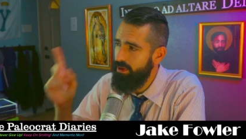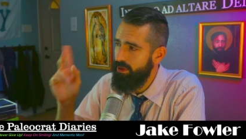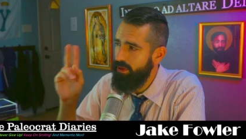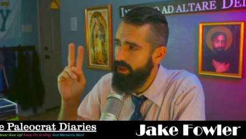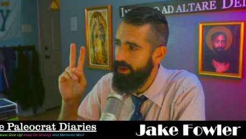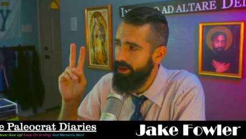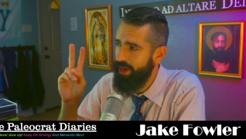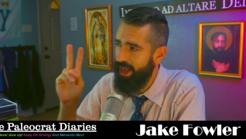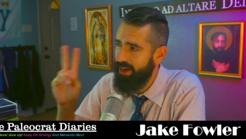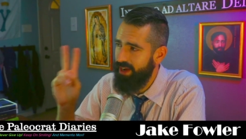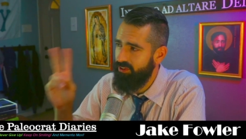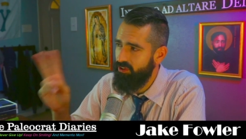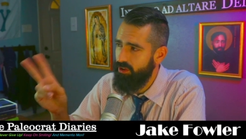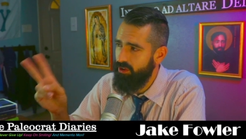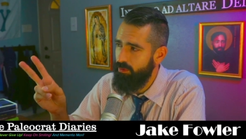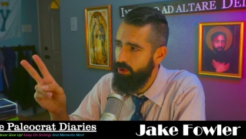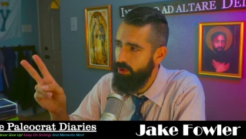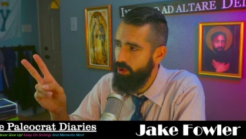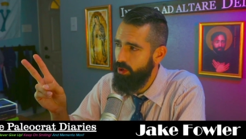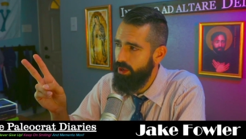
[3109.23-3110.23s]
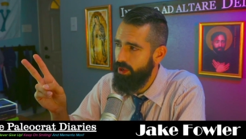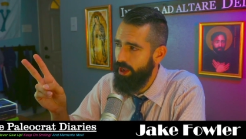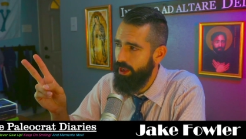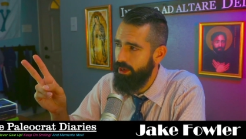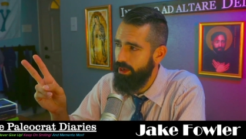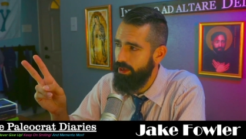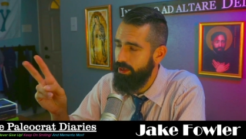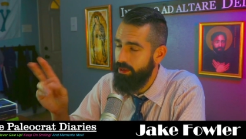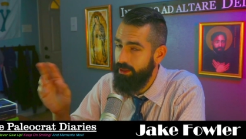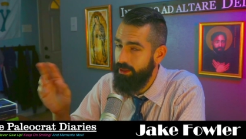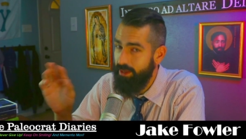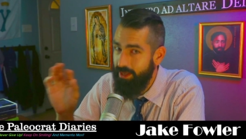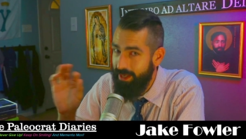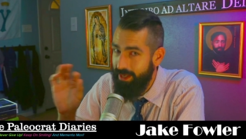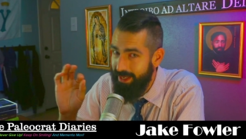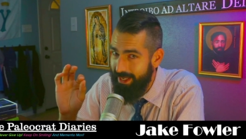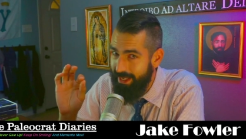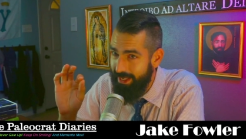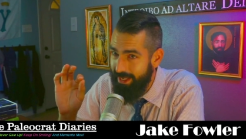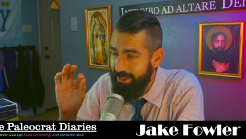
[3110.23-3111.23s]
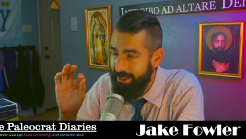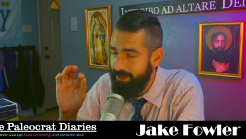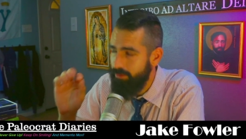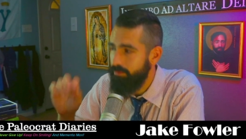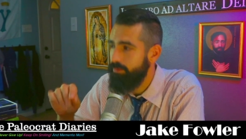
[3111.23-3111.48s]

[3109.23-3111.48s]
and excommunicated again.